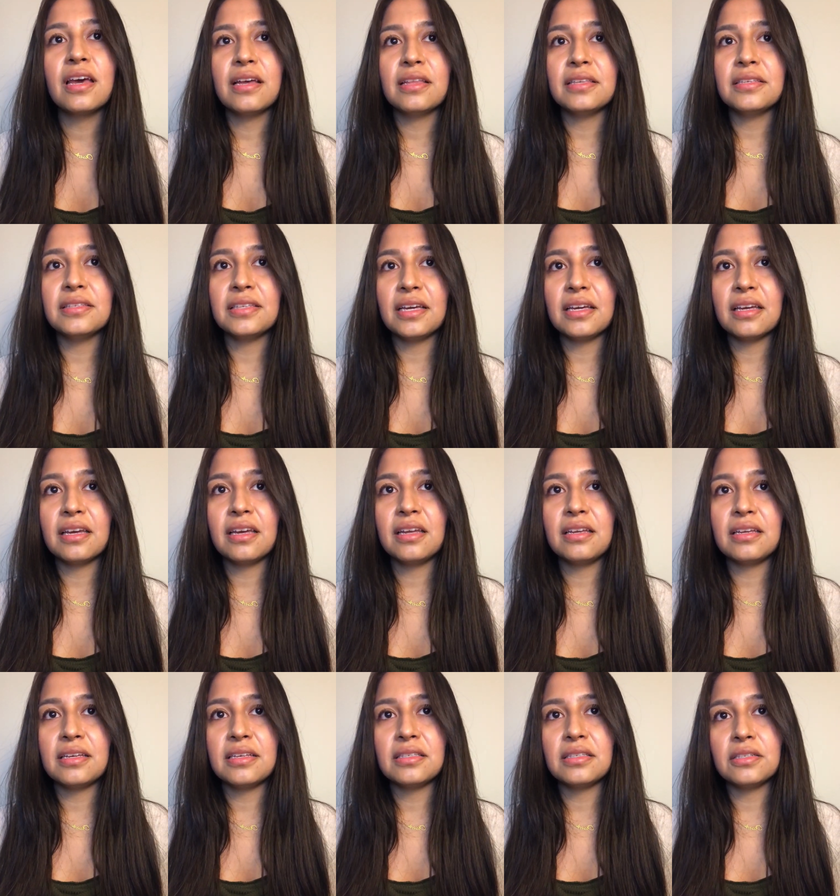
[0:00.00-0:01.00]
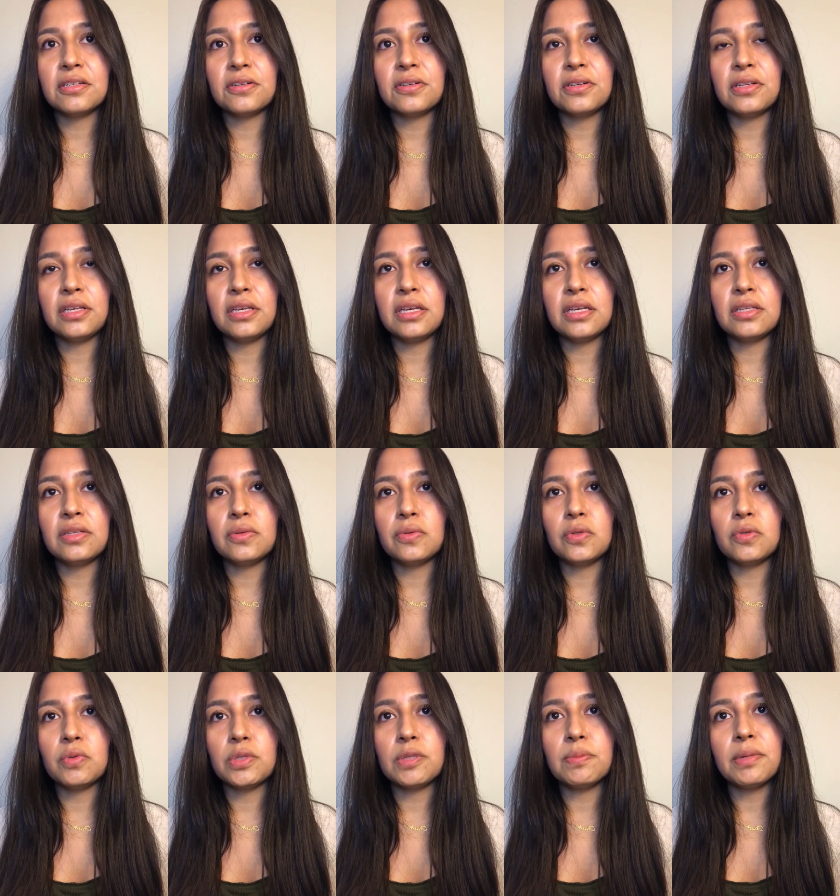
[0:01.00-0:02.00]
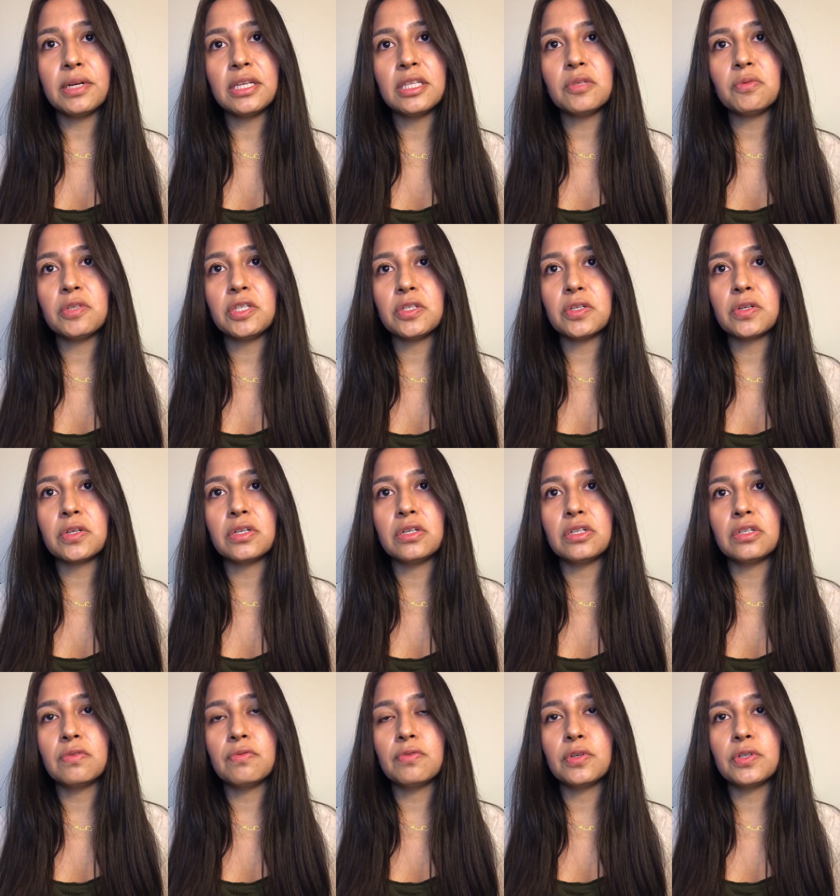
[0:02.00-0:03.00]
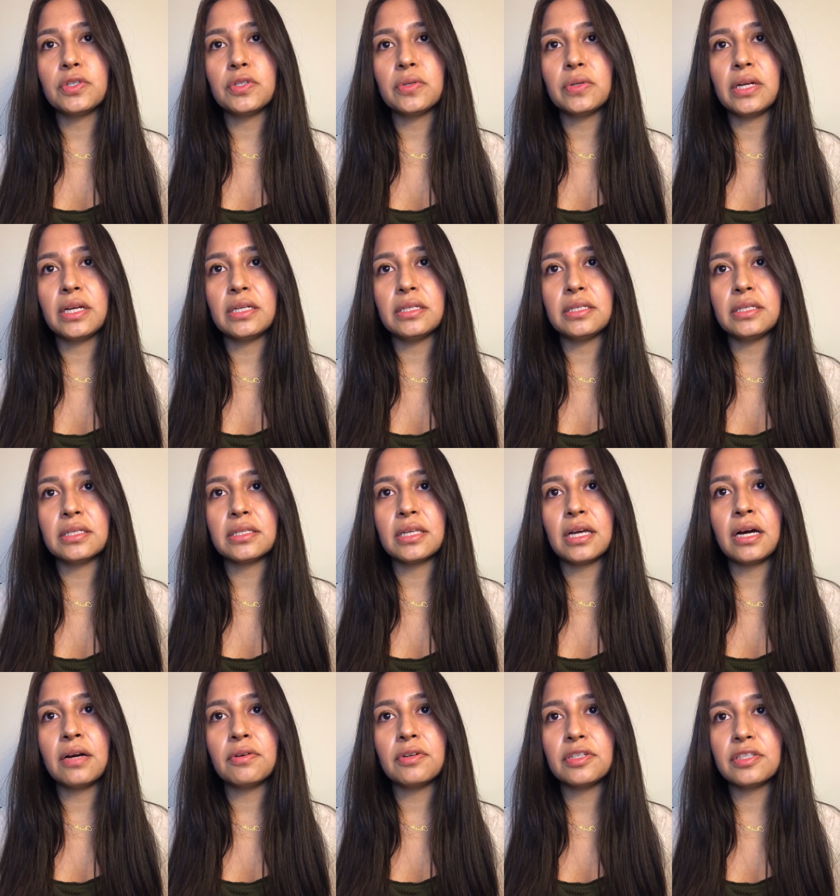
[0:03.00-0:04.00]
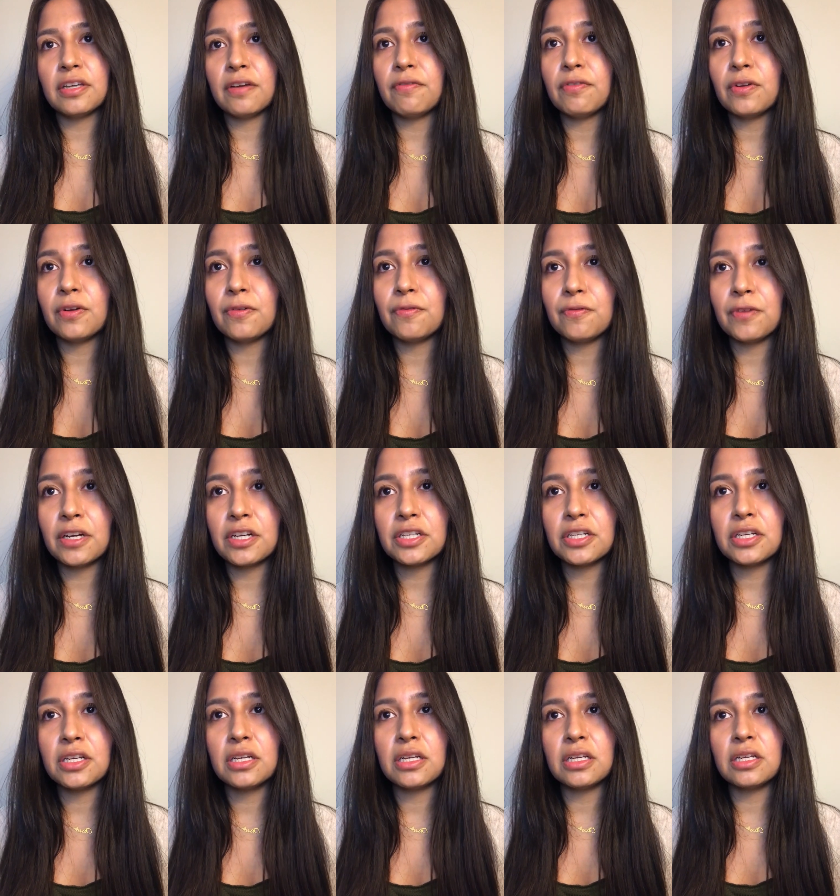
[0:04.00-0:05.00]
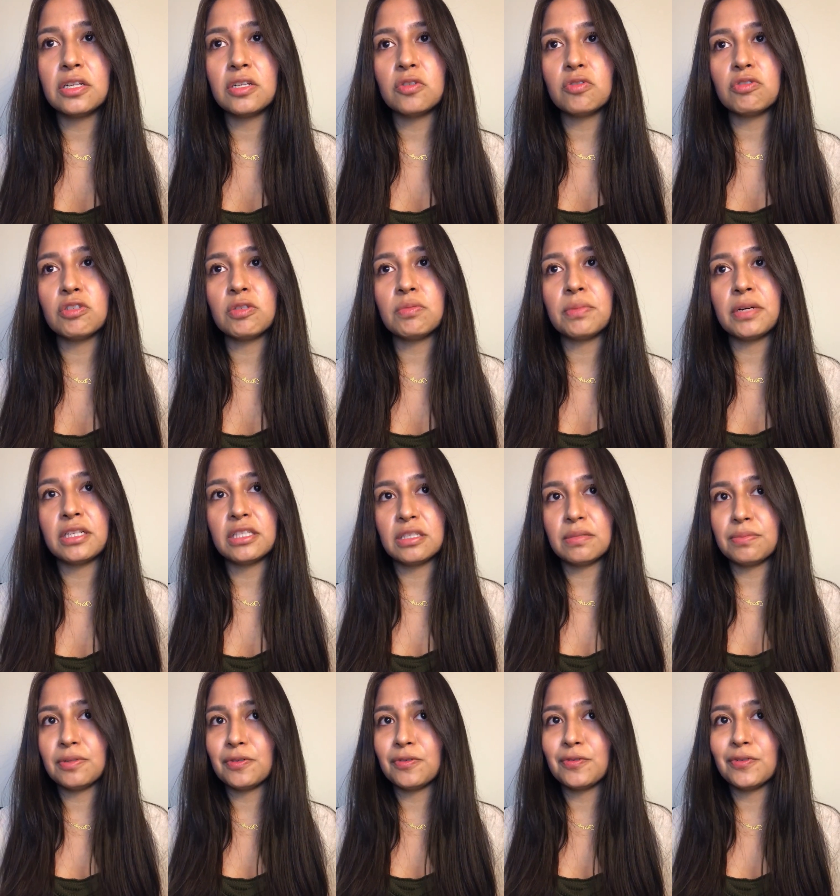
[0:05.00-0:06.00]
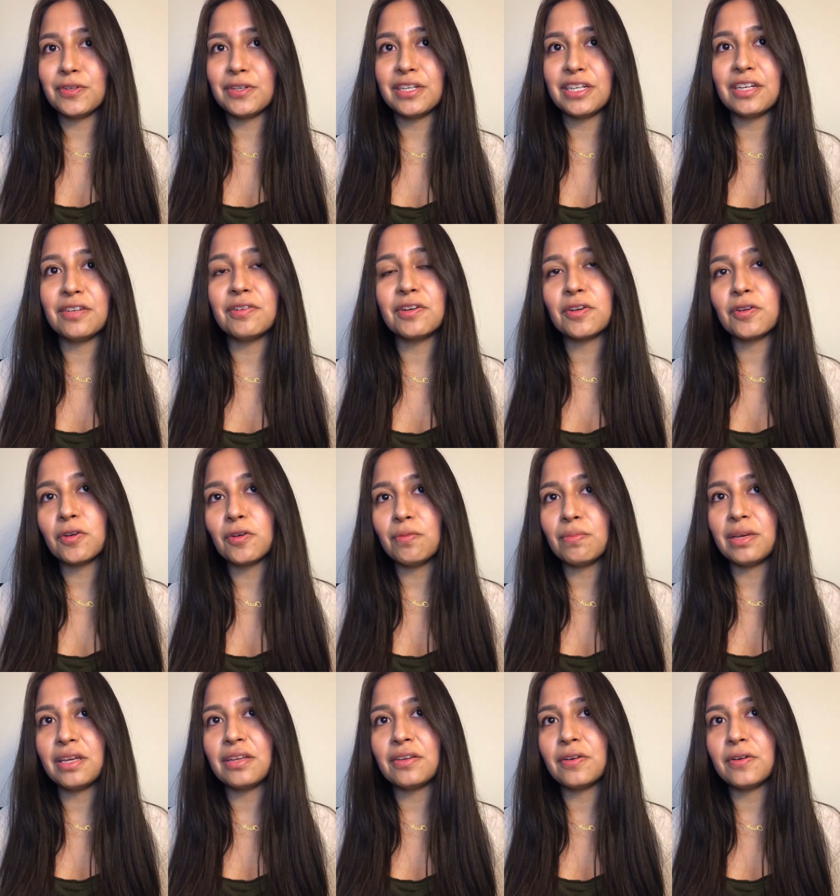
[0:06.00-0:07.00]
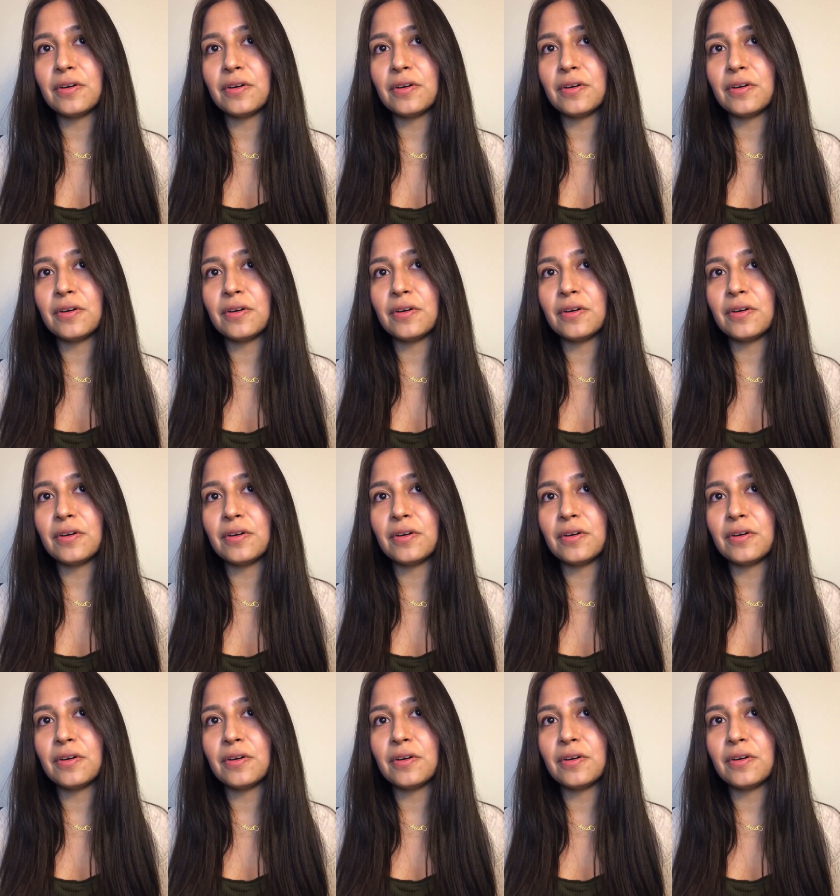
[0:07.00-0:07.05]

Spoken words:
The second is the early induced response, which occurs 4 to 96 hours after infection and is responsible for the recruitment